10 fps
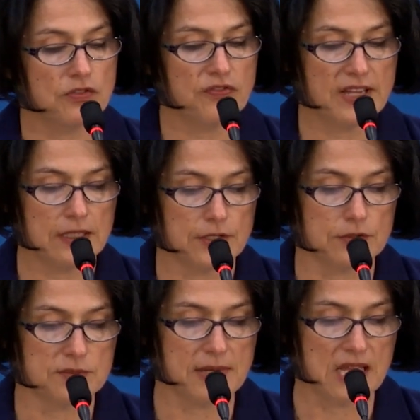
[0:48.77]

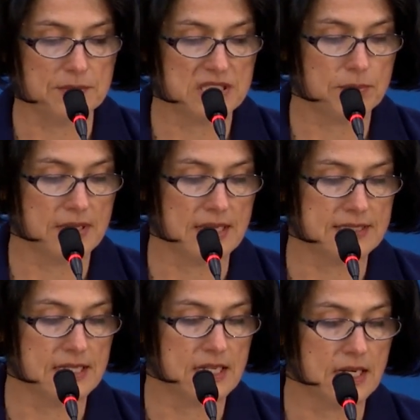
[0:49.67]
failures by
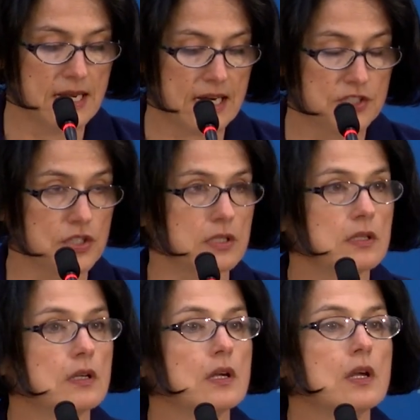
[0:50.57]
MCPS in connection